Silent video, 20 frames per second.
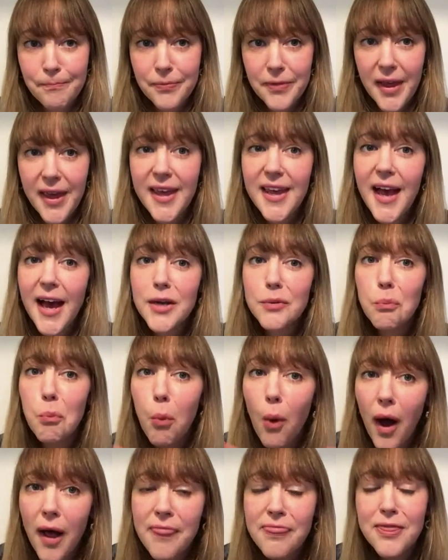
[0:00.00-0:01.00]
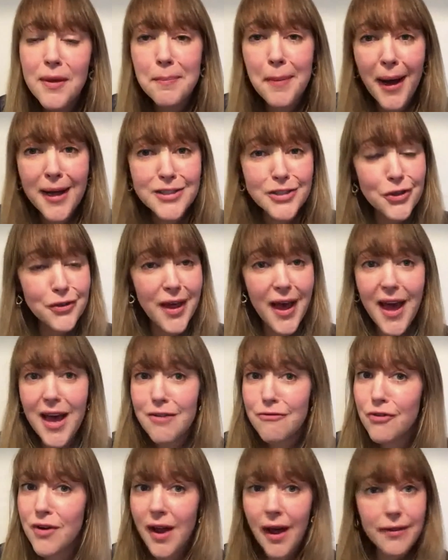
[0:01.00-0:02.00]
He had won the battle that
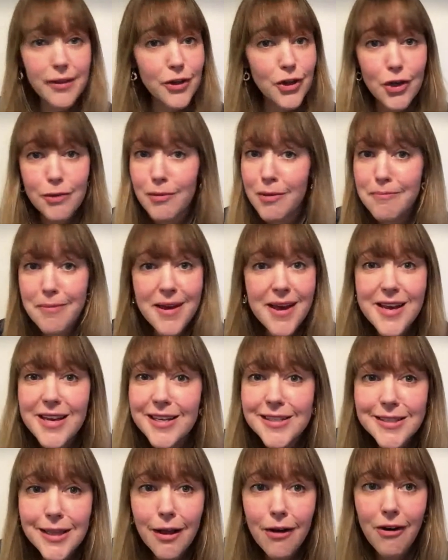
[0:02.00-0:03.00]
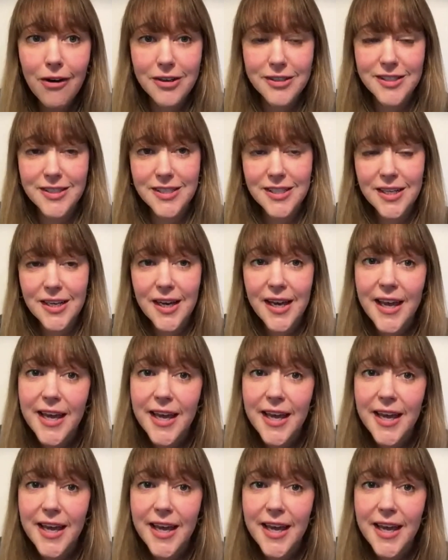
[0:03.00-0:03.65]
every other human being has lost.